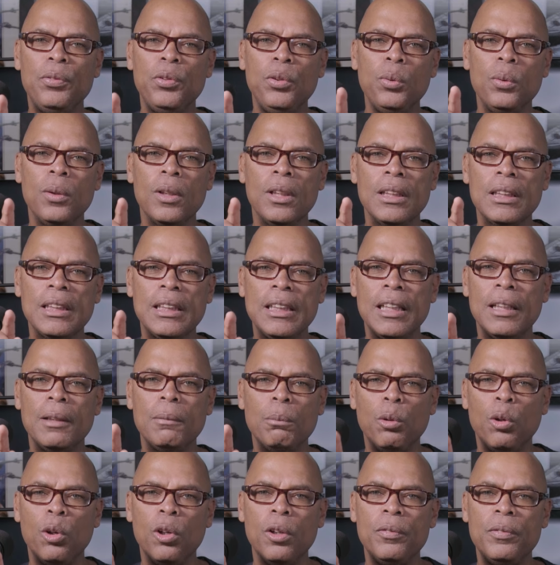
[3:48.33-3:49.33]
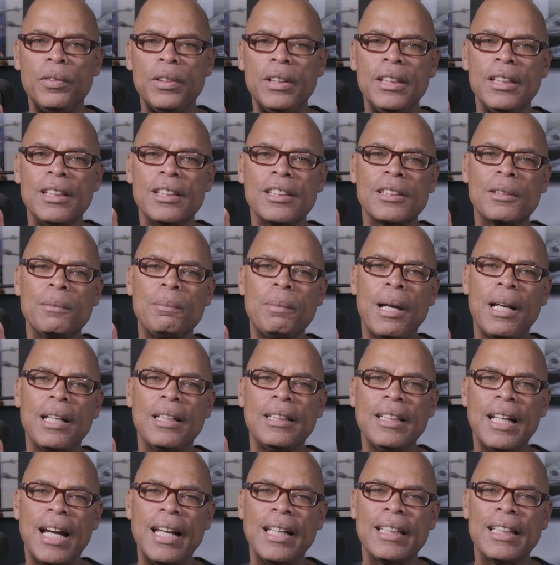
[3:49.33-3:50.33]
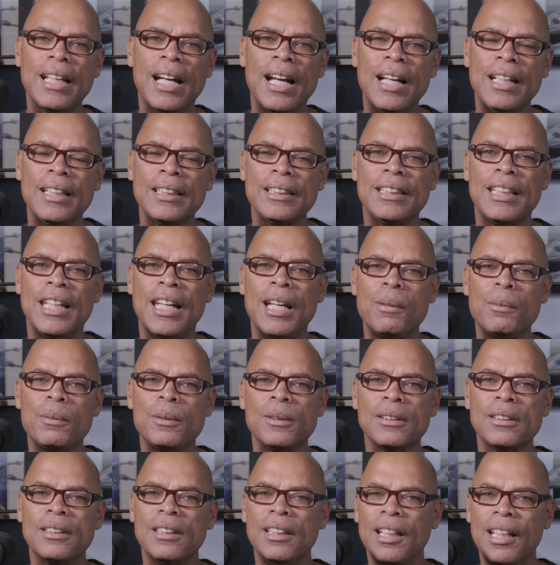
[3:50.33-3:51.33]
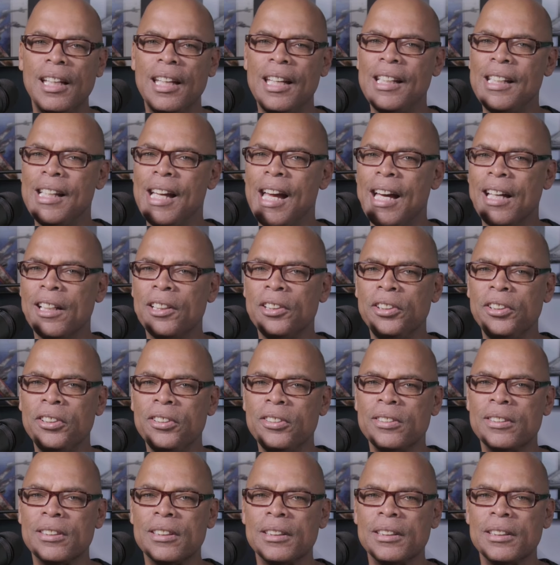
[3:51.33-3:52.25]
you want to get more videos about Nikon cameras and how to use